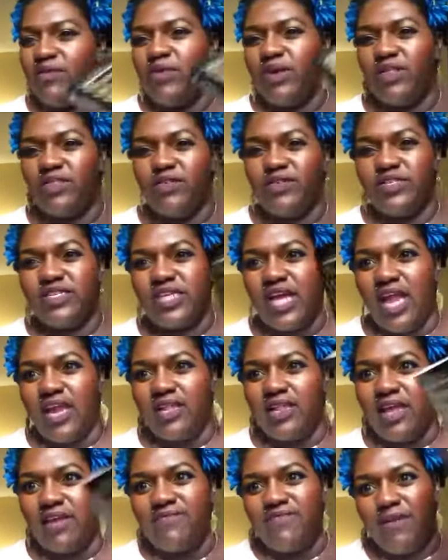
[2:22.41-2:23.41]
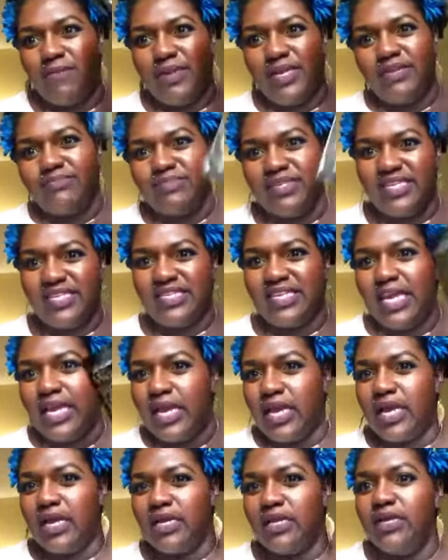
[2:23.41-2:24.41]
one of those kind of like feminine
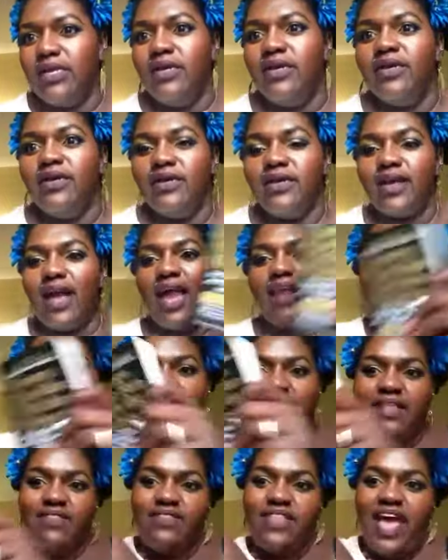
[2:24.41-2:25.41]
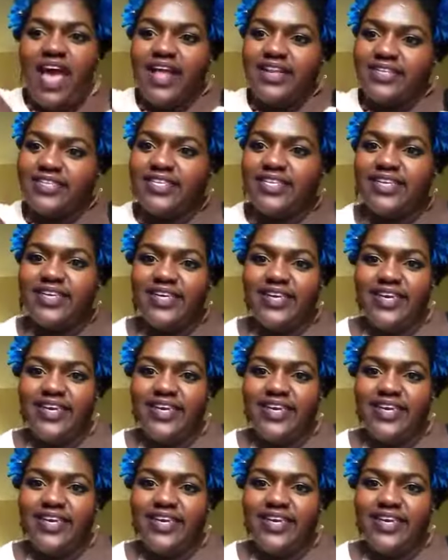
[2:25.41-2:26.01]
mystique, kind of in that,